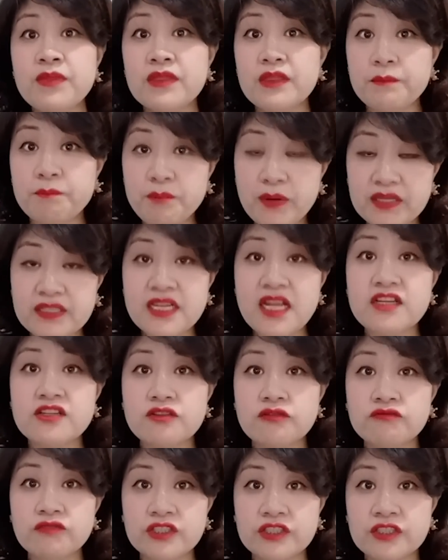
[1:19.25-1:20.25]
the
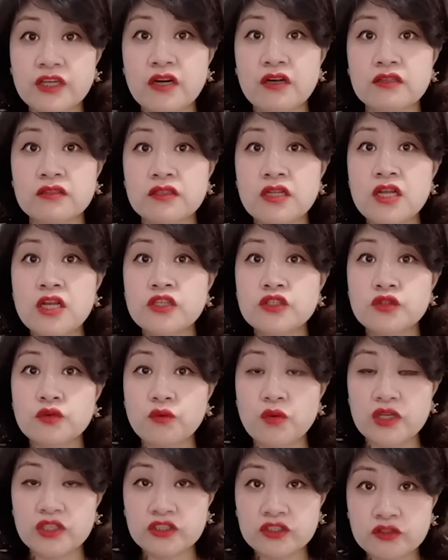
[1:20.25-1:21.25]
potential return
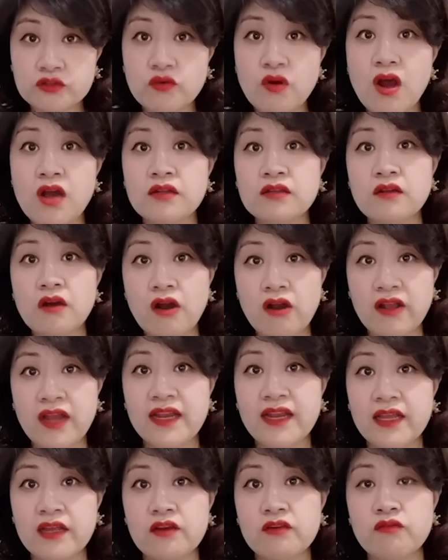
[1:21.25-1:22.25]
to a strong
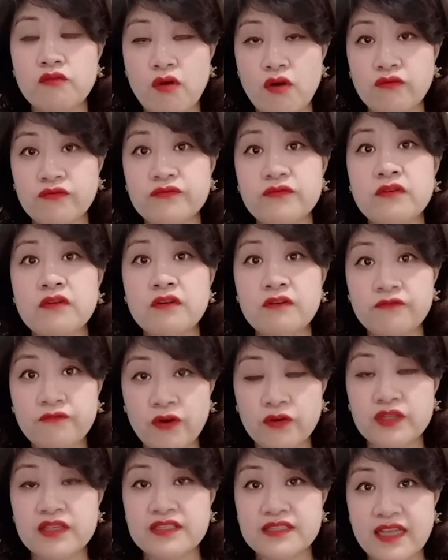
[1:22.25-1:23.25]
organic growth
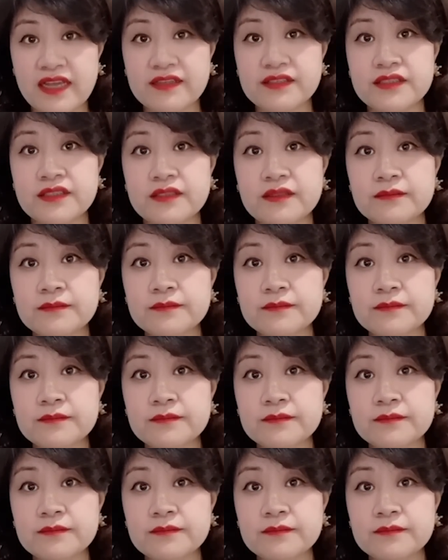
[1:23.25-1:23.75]
for the sector.